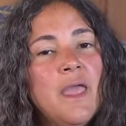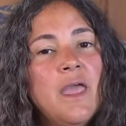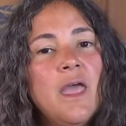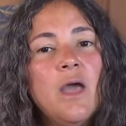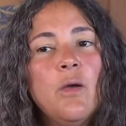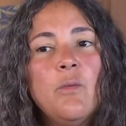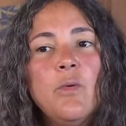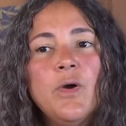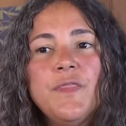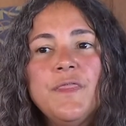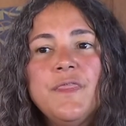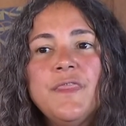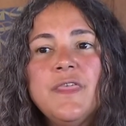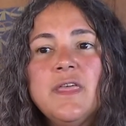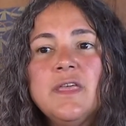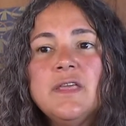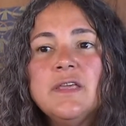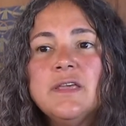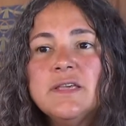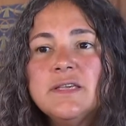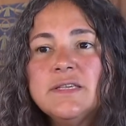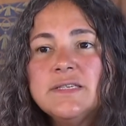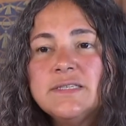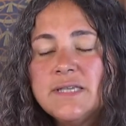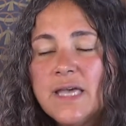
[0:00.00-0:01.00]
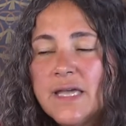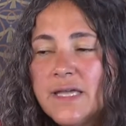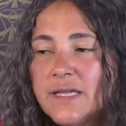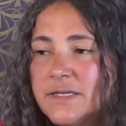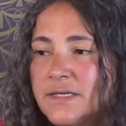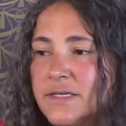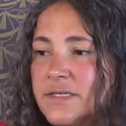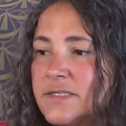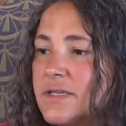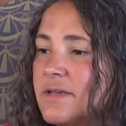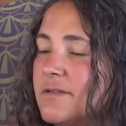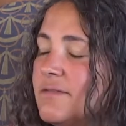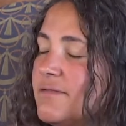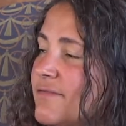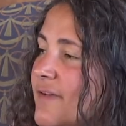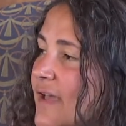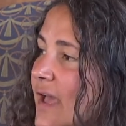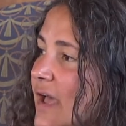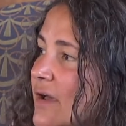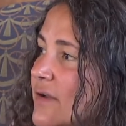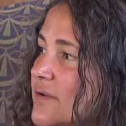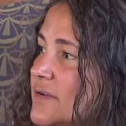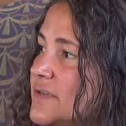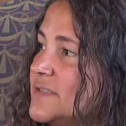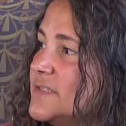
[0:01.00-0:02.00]
And what the scientists have
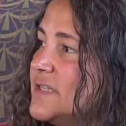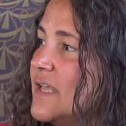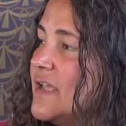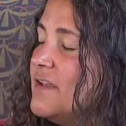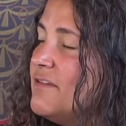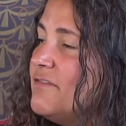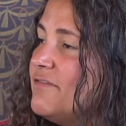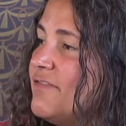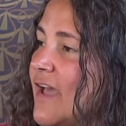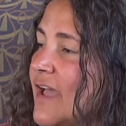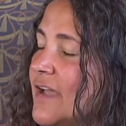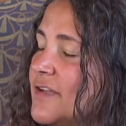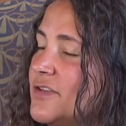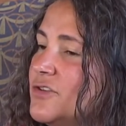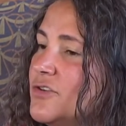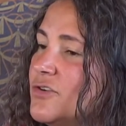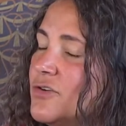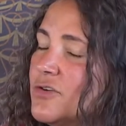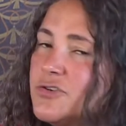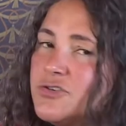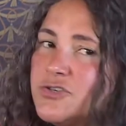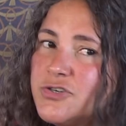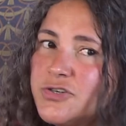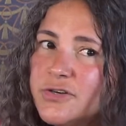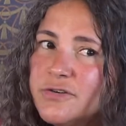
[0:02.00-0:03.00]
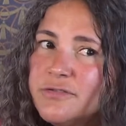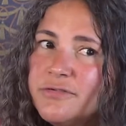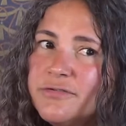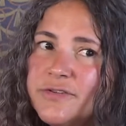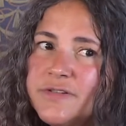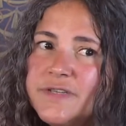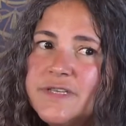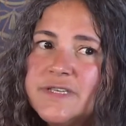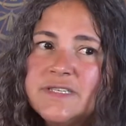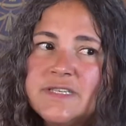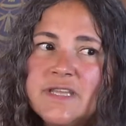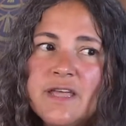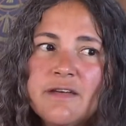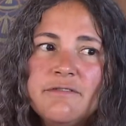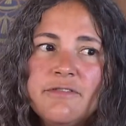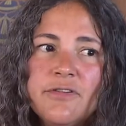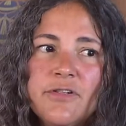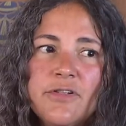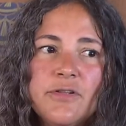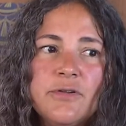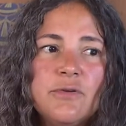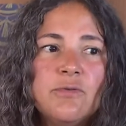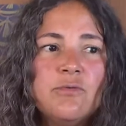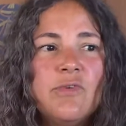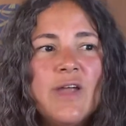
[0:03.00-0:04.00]
found is that, in fact, your cheerfulness
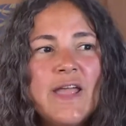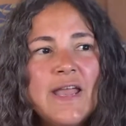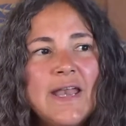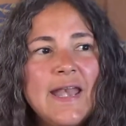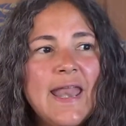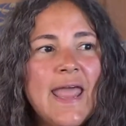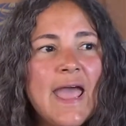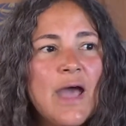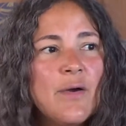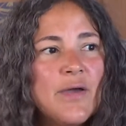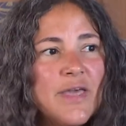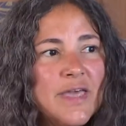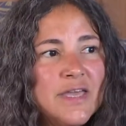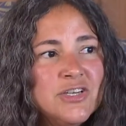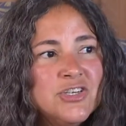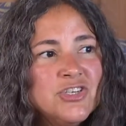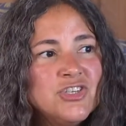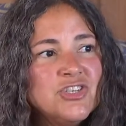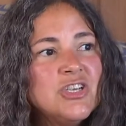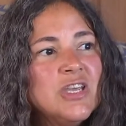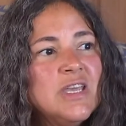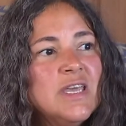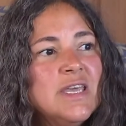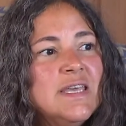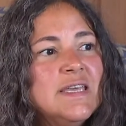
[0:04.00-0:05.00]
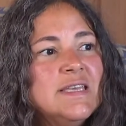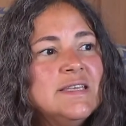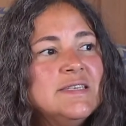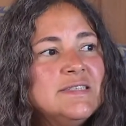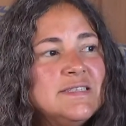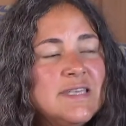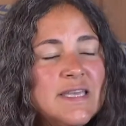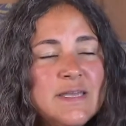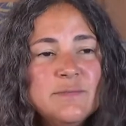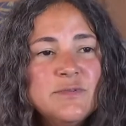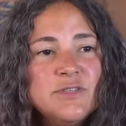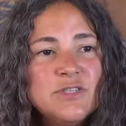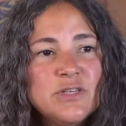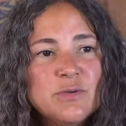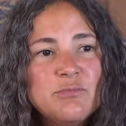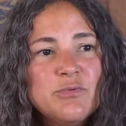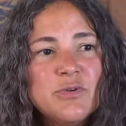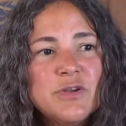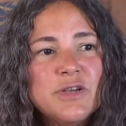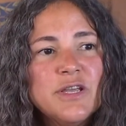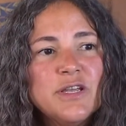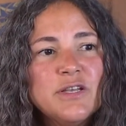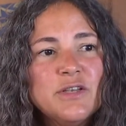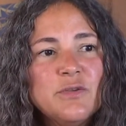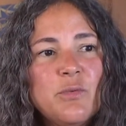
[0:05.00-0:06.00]
level right now ish seems to
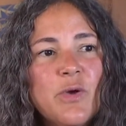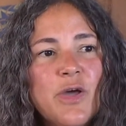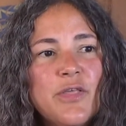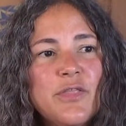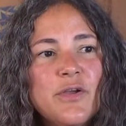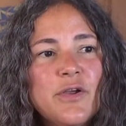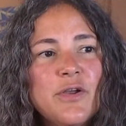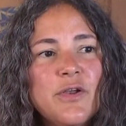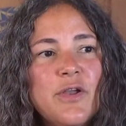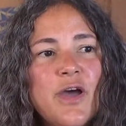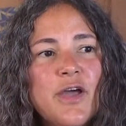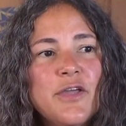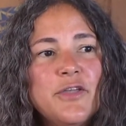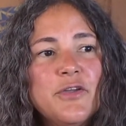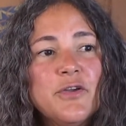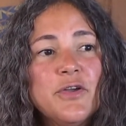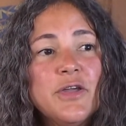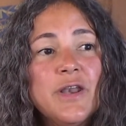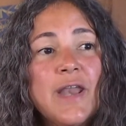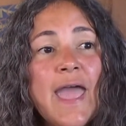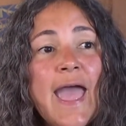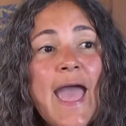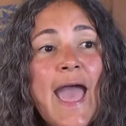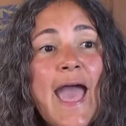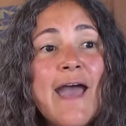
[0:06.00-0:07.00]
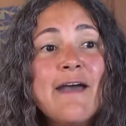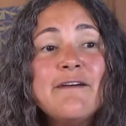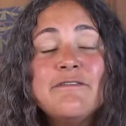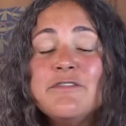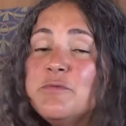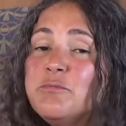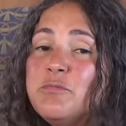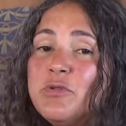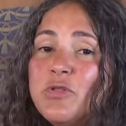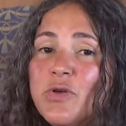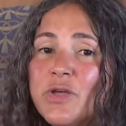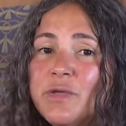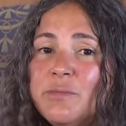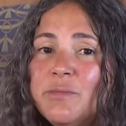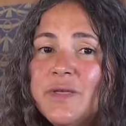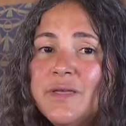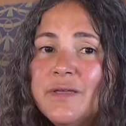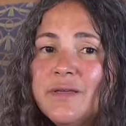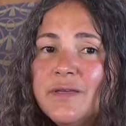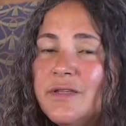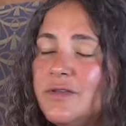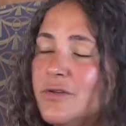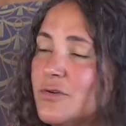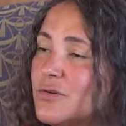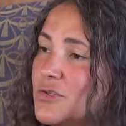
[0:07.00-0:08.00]
predict whether or not you're going to have employment
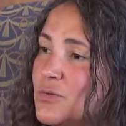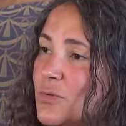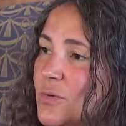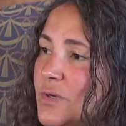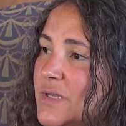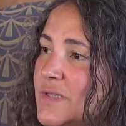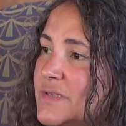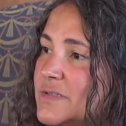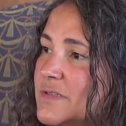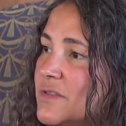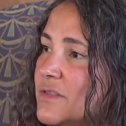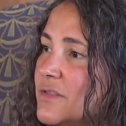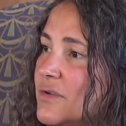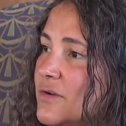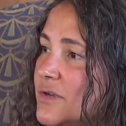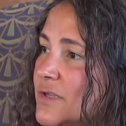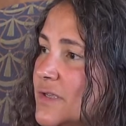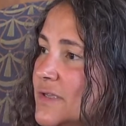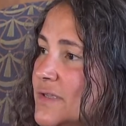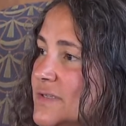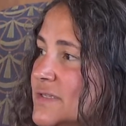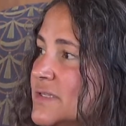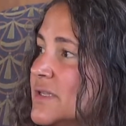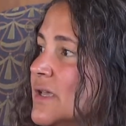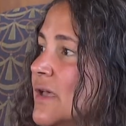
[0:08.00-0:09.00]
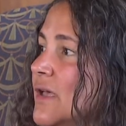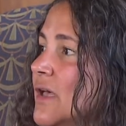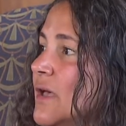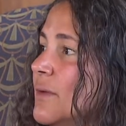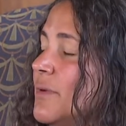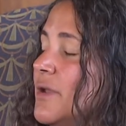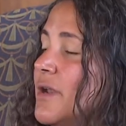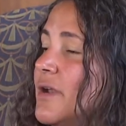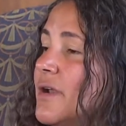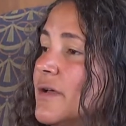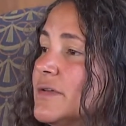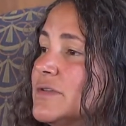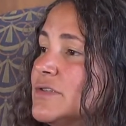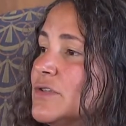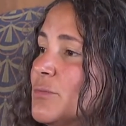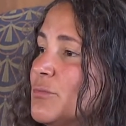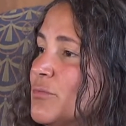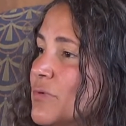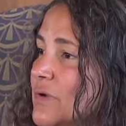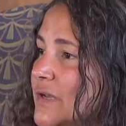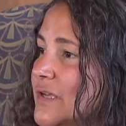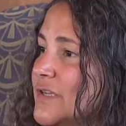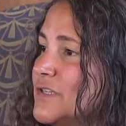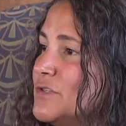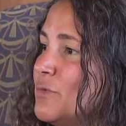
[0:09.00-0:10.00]
in your 20s and 30s, but it also
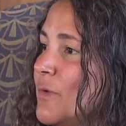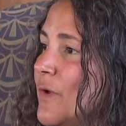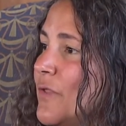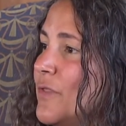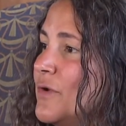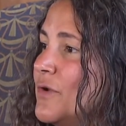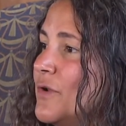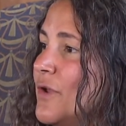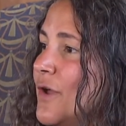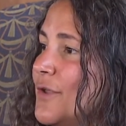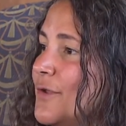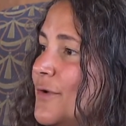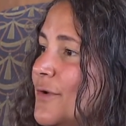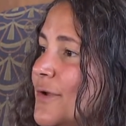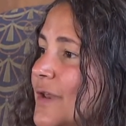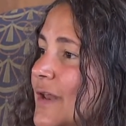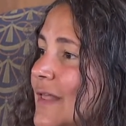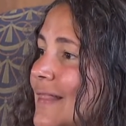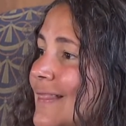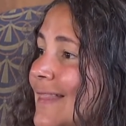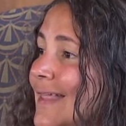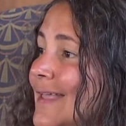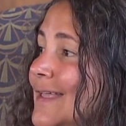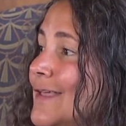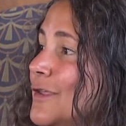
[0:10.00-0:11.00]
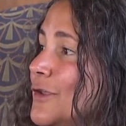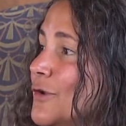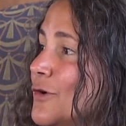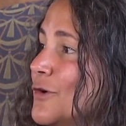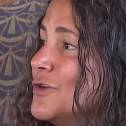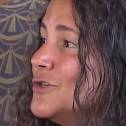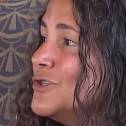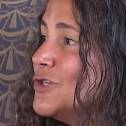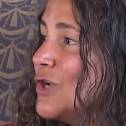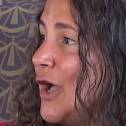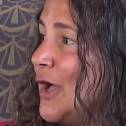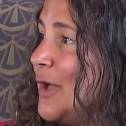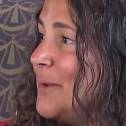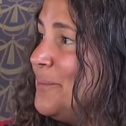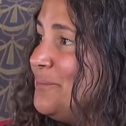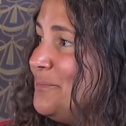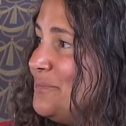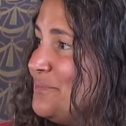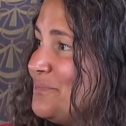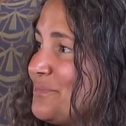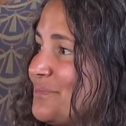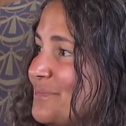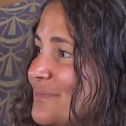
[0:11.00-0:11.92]
predicts whether or not you're going to like your job.